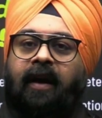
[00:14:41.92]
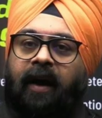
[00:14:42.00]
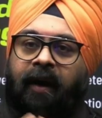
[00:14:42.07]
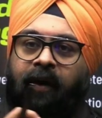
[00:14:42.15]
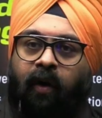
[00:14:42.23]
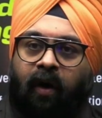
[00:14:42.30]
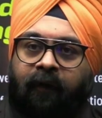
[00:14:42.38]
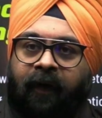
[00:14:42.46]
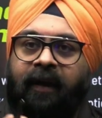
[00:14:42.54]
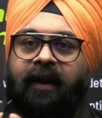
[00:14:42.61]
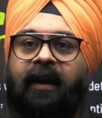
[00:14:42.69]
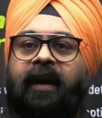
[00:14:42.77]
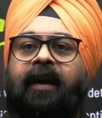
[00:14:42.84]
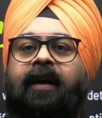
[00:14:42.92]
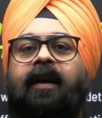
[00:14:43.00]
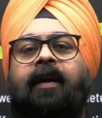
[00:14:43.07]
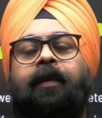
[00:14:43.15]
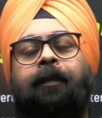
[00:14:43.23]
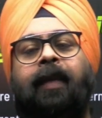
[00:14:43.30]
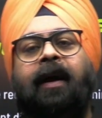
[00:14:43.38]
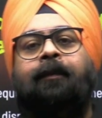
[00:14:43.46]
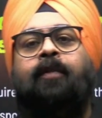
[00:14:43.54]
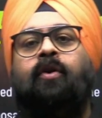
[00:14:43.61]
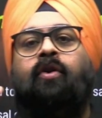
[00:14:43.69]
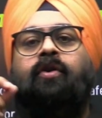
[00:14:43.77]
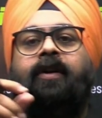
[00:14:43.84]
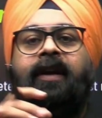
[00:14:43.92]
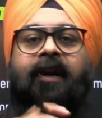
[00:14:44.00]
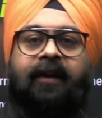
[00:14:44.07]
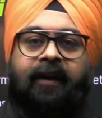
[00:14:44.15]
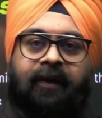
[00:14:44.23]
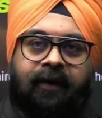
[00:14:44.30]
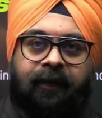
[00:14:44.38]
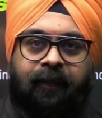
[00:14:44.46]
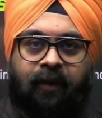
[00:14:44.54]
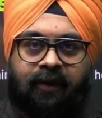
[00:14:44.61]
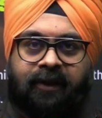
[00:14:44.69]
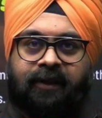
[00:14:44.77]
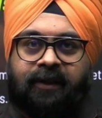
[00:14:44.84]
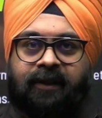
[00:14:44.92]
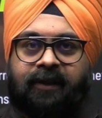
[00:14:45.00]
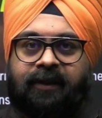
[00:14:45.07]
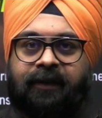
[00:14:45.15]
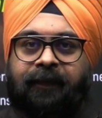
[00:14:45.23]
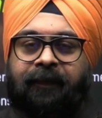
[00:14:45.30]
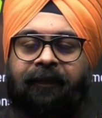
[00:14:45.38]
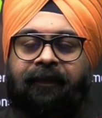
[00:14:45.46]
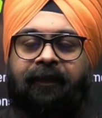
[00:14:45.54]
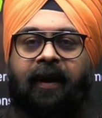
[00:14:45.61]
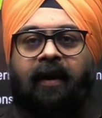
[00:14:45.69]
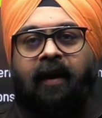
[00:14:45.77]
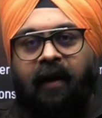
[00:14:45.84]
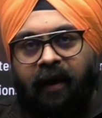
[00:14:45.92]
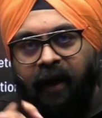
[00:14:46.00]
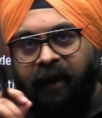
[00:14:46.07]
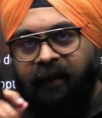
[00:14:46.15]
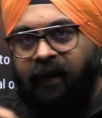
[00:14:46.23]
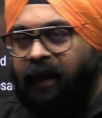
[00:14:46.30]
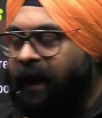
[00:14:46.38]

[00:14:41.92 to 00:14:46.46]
and often delayed by bureaucratic processes. And the